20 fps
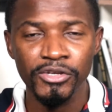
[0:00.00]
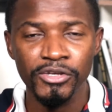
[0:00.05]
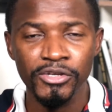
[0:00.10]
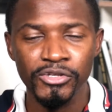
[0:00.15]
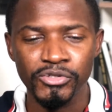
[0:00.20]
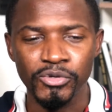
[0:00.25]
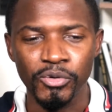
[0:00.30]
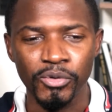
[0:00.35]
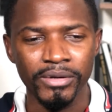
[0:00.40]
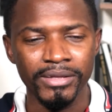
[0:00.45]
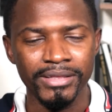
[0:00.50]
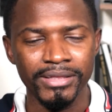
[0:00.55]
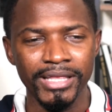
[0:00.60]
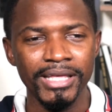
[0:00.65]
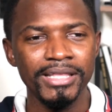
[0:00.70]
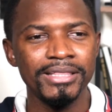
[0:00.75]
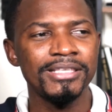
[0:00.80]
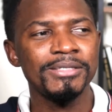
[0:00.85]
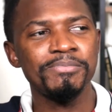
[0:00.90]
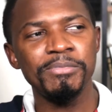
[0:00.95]
So
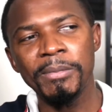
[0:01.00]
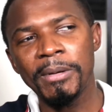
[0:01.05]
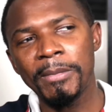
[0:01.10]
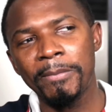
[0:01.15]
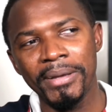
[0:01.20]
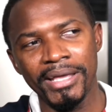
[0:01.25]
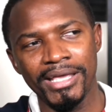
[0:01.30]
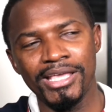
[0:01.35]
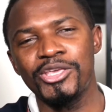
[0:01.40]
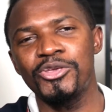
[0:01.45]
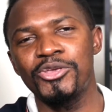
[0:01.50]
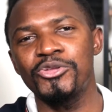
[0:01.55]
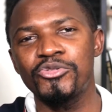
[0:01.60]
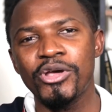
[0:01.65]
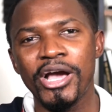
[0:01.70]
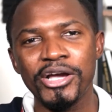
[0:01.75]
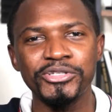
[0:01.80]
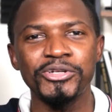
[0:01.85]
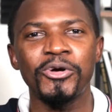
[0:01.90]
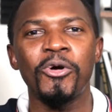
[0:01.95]
these people are paying you to
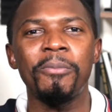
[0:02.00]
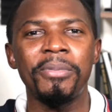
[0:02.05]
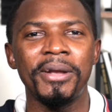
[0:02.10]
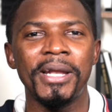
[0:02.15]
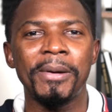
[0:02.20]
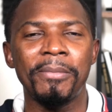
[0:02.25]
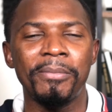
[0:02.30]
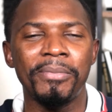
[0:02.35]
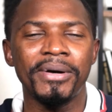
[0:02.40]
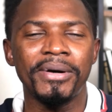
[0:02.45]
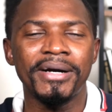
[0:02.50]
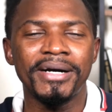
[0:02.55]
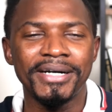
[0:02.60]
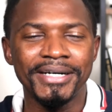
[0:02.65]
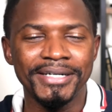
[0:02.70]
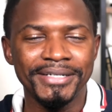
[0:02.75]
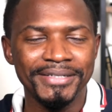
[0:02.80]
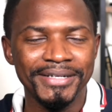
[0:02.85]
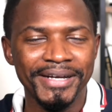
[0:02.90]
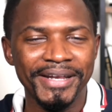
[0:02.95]
actually open up
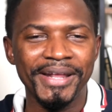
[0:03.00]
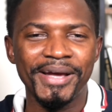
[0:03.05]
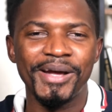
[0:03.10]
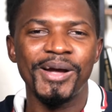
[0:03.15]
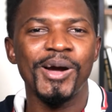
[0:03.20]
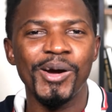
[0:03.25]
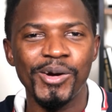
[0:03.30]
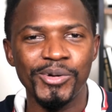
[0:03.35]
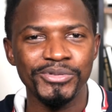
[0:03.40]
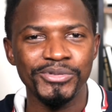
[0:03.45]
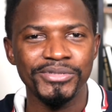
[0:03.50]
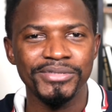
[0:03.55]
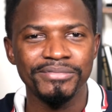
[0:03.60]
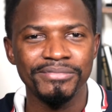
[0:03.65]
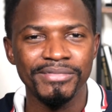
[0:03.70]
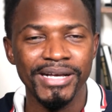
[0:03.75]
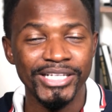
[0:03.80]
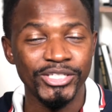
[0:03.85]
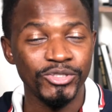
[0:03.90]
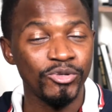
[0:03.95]
an account,
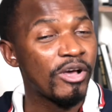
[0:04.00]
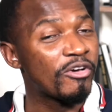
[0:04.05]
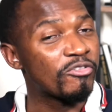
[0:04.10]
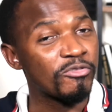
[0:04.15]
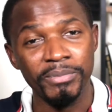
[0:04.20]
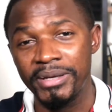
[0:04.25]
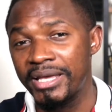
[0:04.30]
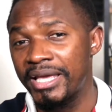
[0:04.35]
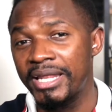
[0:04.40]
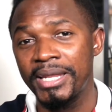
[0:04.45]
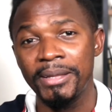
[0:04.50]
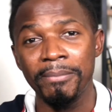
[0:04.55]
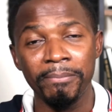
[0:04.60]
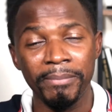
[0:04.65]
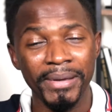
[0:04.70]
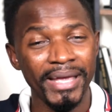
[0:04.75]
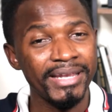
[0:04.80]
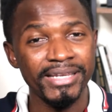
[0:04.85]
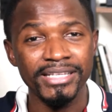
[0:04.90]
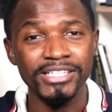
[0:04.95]
and you don't have to pay any
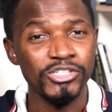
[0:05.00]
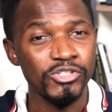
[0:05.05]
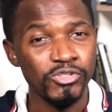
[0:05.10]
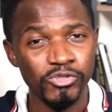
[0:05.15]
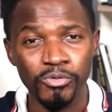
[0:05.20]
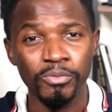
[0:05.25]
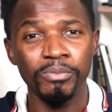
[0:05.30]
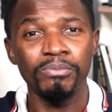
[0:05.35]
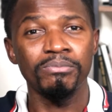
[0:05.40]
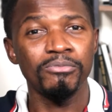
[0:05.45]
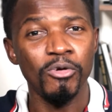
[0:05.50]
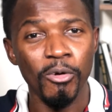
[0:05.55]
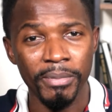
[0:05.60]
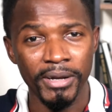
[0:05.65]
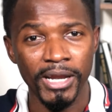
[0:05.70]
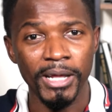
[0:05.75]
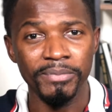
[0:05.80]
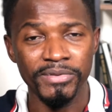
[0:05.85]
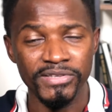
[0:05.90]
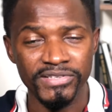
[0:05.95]
pennies to
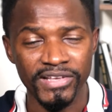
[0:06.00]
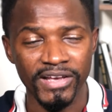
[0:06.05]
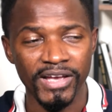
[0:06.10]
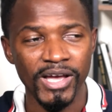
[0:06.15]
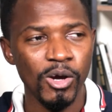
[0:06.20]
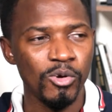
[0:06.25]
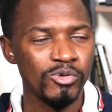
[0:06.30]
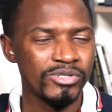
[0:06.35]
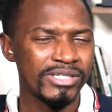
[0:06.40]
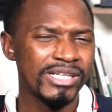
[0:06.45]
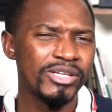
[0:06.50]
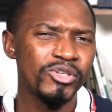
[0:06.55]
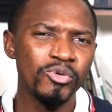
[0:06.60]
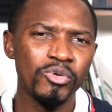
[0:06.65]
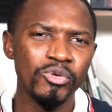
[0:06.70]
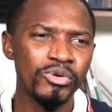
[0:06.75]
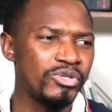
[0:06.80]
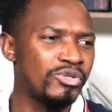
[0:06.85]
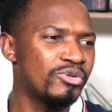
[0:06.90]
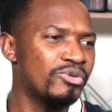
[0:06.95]
open up these accounts. Now
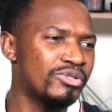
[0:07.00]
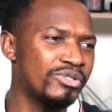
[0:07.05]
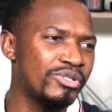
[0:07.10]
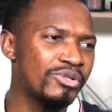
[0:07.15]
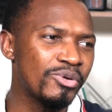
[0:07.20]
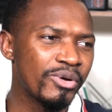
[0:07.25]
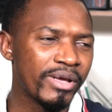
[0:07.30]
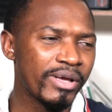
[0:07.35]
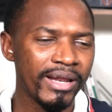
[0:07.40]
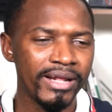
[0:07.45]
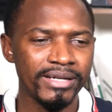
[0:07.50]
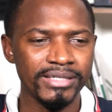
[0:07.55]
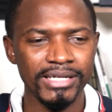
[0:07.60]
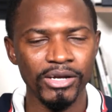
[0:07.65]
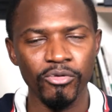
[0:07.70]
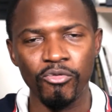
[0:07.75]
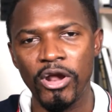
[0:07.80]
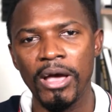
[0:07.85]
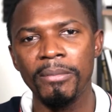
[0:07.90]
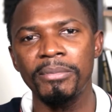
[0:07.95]
you're looking at
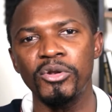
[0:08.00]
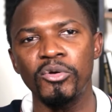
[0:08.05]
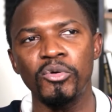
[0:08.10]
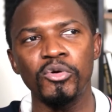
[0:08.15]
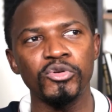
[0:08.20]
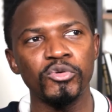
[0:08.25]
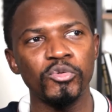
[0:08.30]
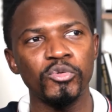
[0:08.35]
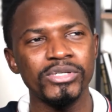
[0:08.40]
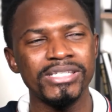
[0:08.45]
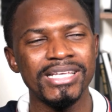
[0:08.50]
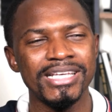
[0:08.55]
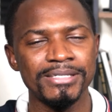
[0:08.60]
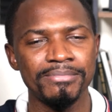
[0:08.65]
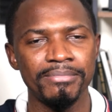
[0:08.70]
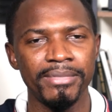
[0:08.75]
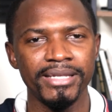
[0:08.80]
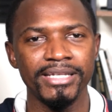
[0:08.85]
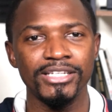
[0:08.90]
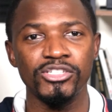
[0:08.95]
Robinhood, which has
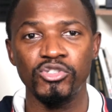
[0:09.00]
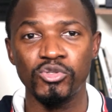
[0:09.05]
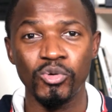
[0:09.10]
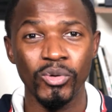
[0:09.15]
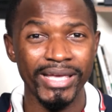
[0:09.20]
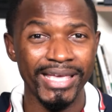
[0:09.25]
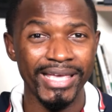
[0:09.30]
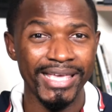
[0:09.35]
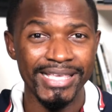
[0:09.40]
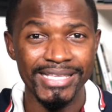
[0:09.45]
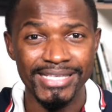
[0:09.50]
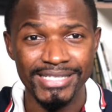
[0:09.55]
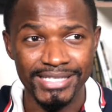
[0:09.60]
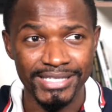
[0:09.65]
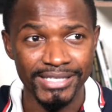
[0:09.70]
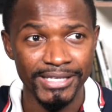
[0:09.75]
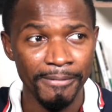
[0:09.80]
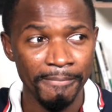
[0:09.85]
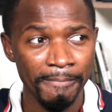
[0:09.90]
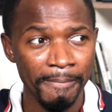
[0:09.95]
made it so
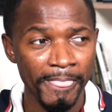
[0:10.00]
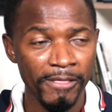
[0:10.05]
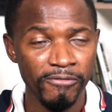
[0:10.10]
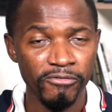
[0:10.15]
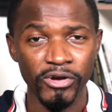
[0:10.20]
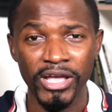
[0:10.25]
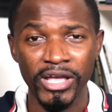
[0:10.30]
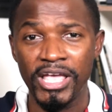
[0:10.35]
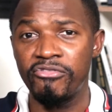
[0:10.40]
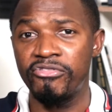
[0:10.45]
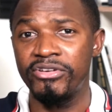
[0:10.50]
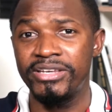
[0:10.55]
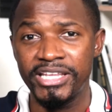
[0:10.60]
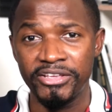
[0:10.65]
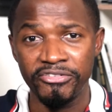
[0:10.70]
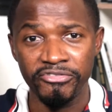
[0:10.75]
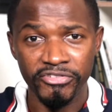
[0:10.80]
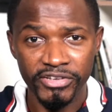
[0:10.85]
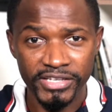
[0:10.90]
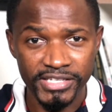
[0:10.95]
easy for everyday
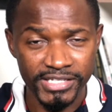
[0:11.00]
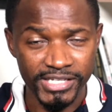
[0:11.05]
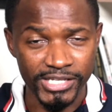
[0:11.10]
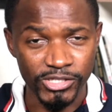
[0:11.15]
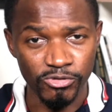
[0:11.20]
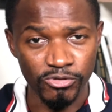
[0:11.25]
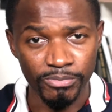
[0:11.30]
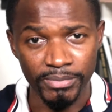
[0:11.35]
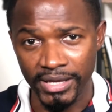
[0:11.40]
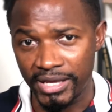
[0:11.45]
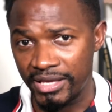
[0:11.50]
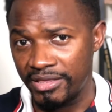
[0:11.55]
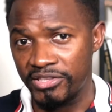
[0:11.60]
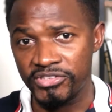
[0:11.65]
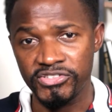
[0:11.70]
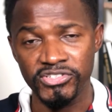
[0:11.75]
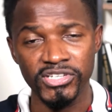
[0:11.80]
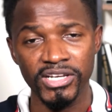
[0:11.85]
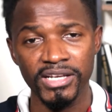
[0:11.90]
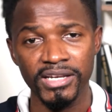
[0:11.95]
investors to begin
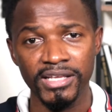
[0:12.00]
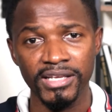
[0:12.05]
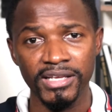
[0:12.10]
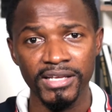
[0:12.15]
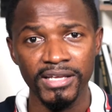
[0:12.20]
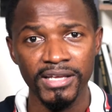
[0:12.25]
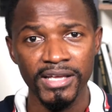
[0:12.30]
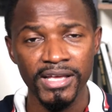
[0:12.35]
this journey.